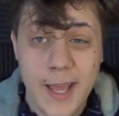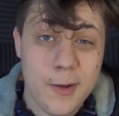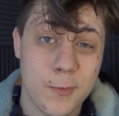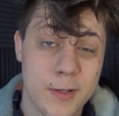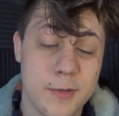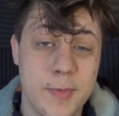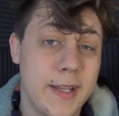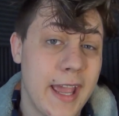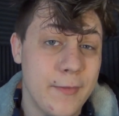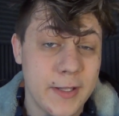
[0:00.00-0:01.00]
I don't want to
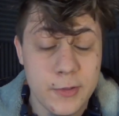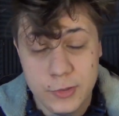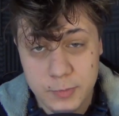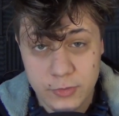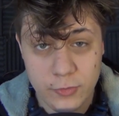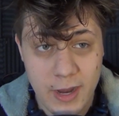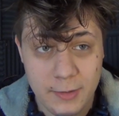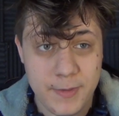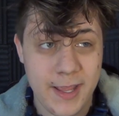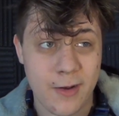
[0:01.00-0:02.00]
be having YouTube
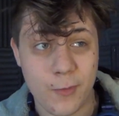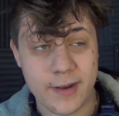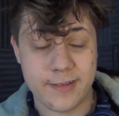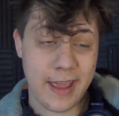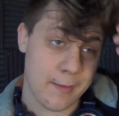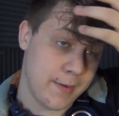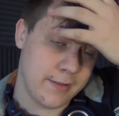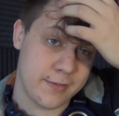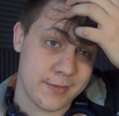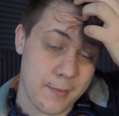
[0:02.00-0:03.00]
distract me. I don't want to
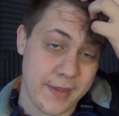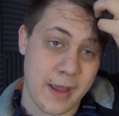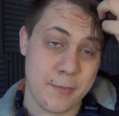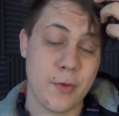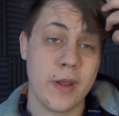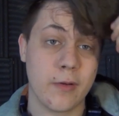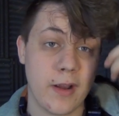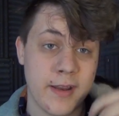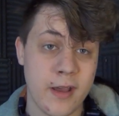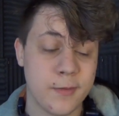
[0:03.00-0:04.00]
be something I'm doing
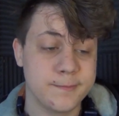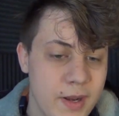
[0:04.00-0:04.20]
right now.